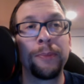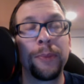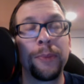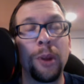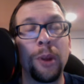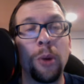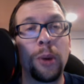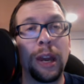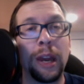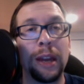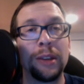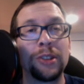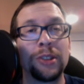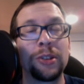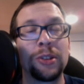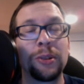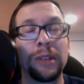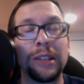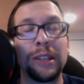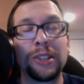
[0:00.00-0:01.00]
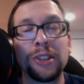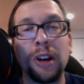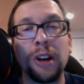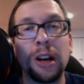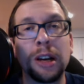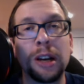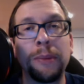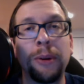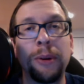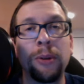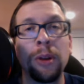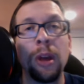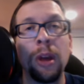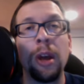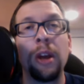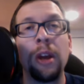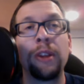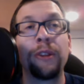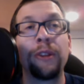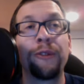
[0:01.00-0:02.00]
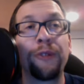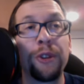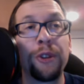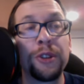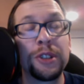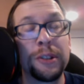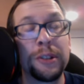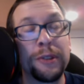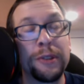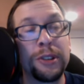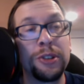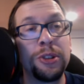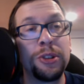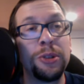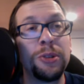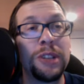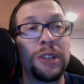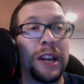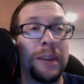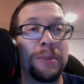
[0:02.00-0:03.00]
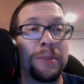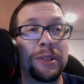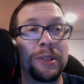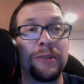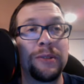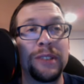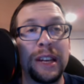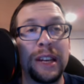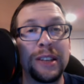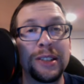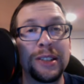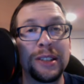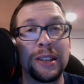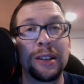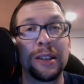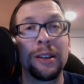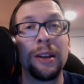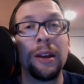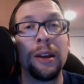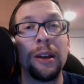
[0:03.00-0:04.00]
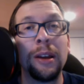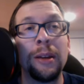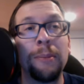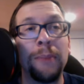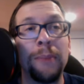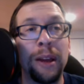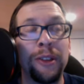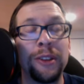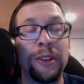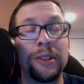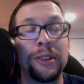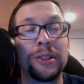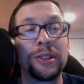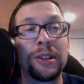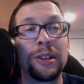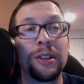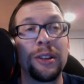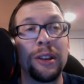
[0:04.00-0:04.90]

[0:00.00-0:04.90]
Okay, so let's talk about the first of the two types of testing methods,